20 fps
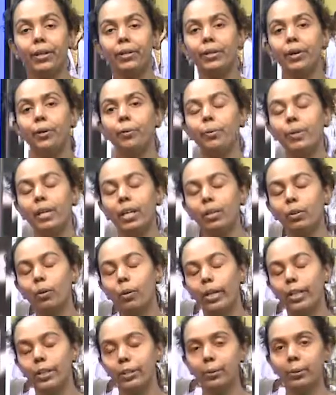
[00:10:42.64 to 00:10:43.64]
Now we are
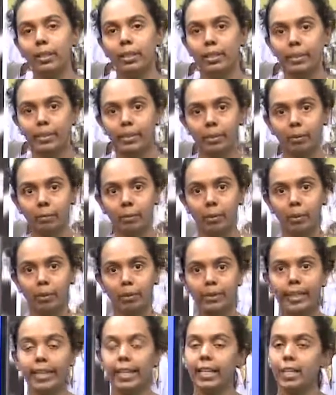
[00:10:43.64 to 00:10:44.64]
going to learn about
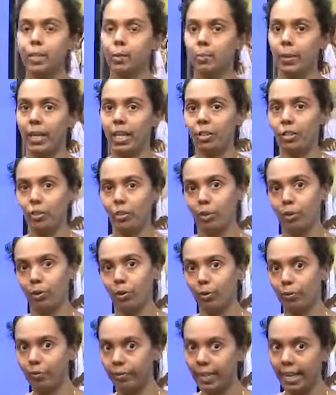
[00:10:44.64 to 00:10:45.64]
the expansion
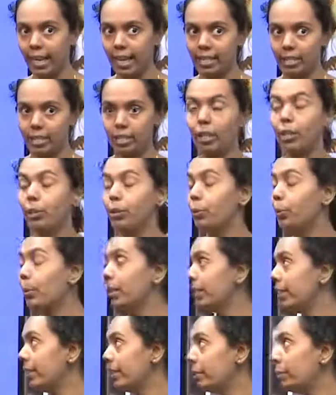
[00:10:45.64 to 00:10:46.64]
of gas. To
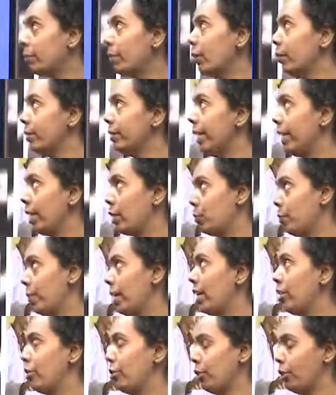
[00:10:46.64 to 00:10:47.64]
learn about the
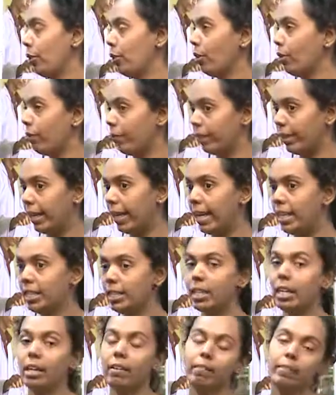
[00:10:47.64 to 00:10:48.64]
expansion of gas,
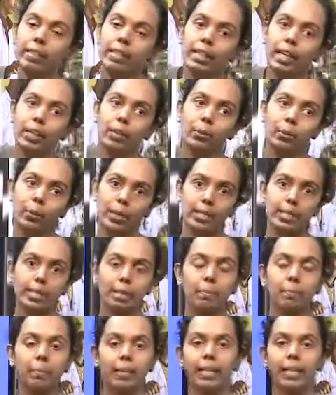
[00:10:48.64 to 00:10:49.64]
we can do a simple